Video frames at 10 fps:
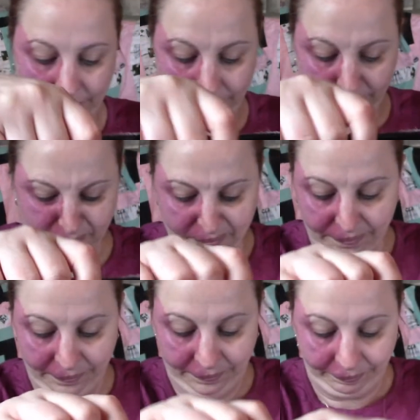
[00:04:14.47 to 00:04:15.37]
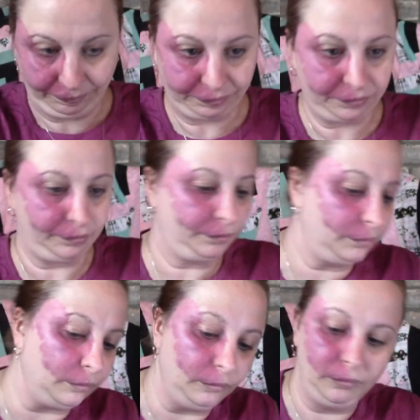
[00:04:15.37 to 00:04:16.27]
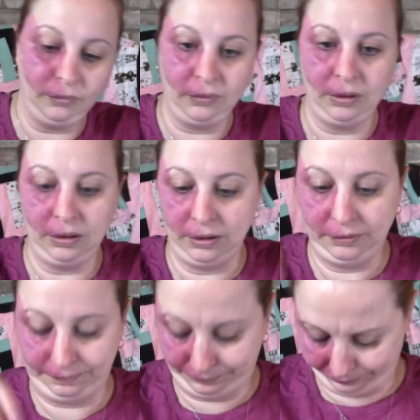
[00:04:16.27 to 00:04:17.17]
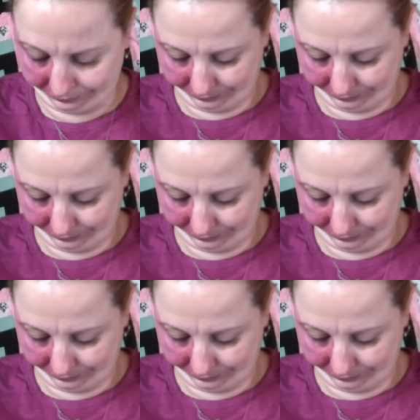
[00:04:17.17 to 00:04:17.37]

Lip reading: Nobody speaks.